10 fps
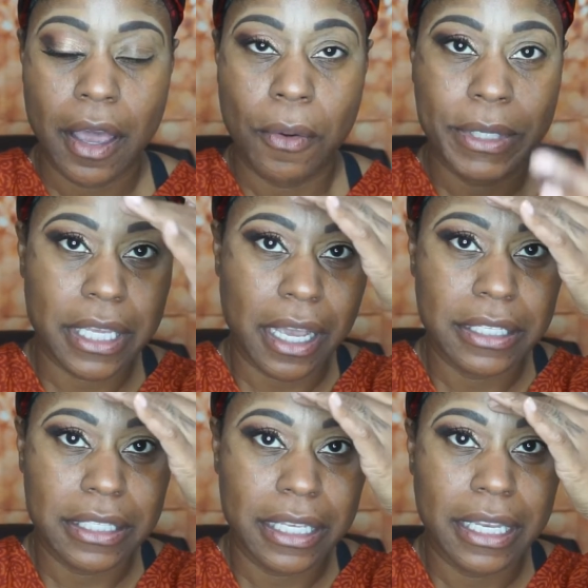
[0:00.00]

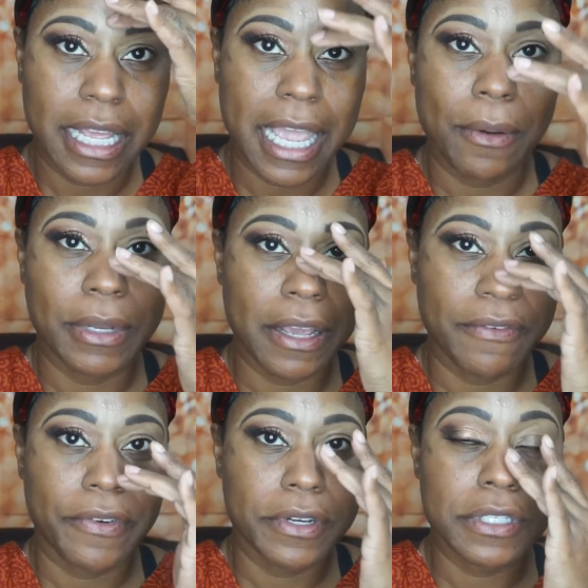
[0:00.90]
Wisconsin. And when I
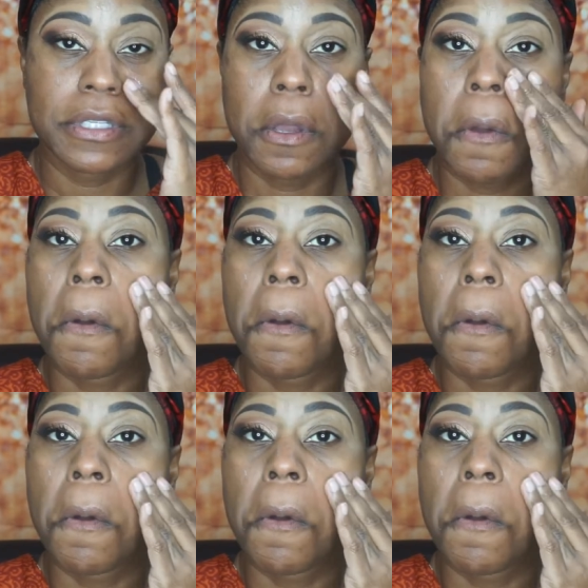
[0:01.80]
first